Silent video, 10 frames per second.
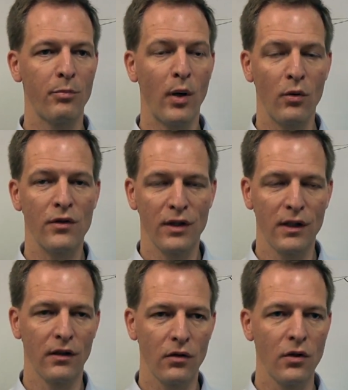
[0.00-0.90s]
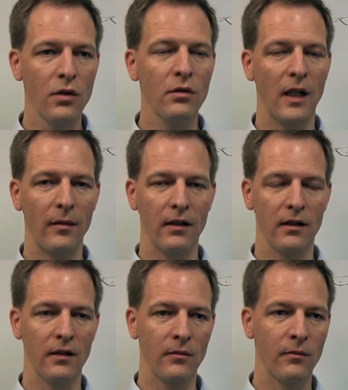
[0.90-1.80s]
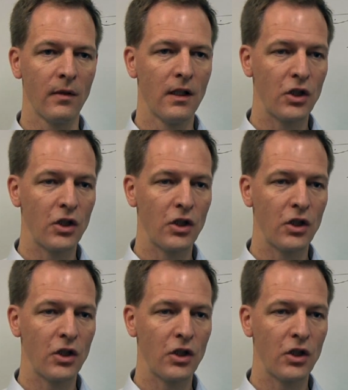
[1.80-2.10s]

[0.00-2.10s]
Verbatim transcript: pose new